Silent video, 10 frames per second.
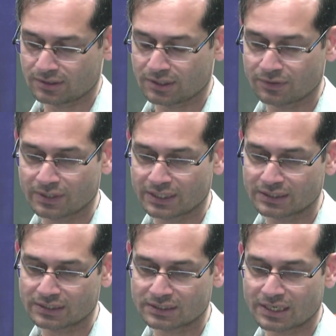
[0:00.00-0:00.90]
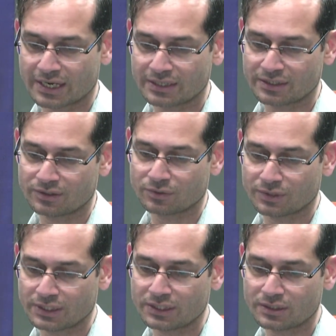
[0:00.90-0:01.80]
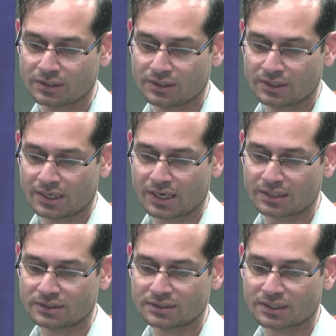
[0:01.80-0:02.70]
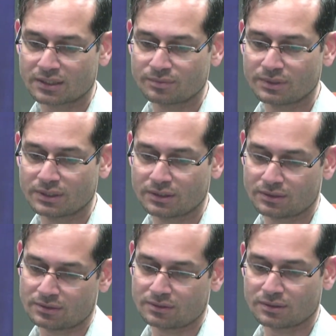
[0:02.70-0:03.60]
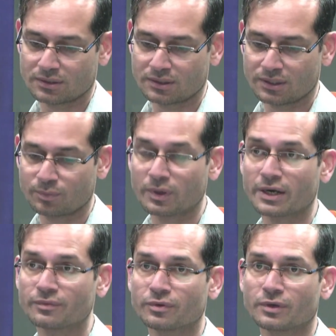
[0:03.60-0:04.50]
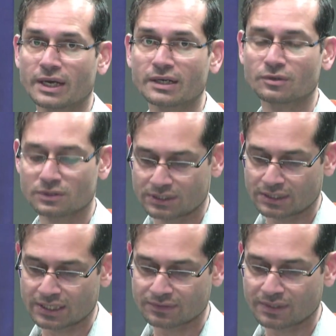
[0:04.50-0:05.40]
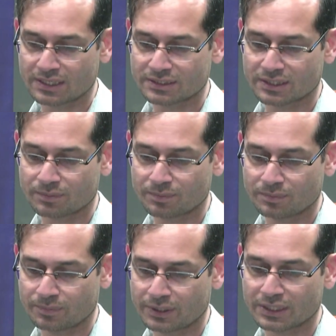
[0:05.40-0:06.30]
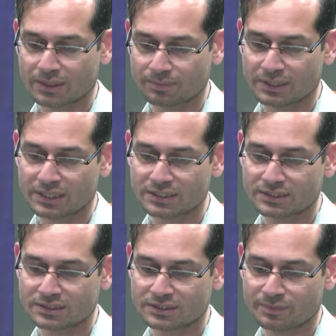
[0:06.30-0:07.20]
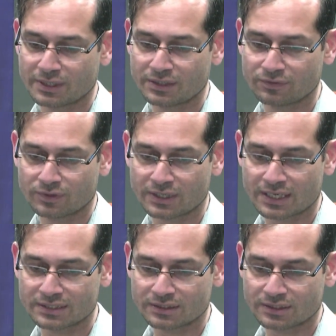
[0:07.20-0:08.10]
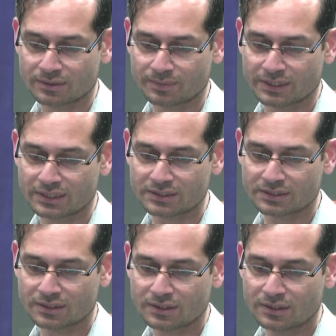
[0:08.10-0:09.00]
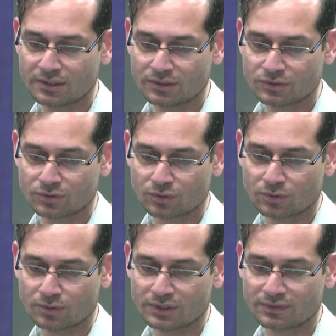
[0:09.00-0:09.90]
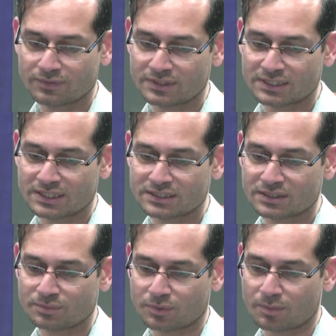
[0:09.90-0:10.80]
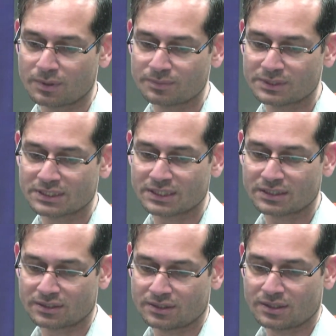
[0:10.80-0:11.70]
converting this light into heat, and this can be deployed for diagnostic as well as therapeutic applications, mainly for cancer therapeutics. So in the first case, the problem is that